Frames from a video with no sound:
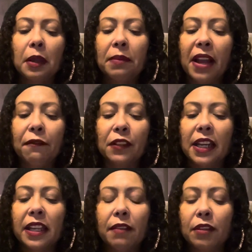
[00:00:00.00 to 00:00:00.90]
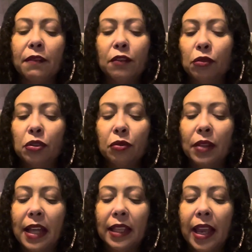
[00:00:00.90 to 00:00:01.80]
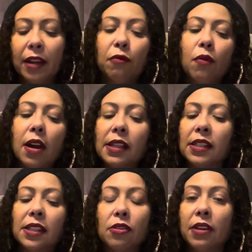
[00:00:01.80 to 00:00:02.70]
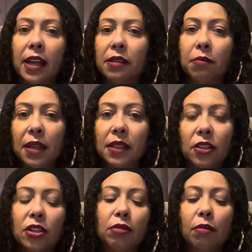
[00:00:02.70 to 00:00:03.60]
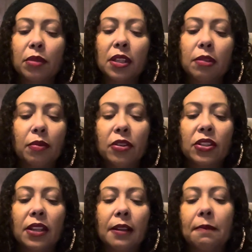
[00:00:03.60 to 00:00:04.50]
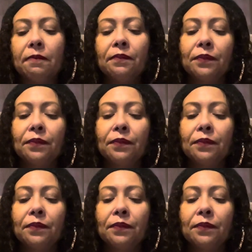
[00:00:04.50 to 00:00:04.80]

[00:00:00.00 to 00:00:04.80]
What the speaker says: But I feel like even if you do that, the Eight of Wands, you get messages from this person.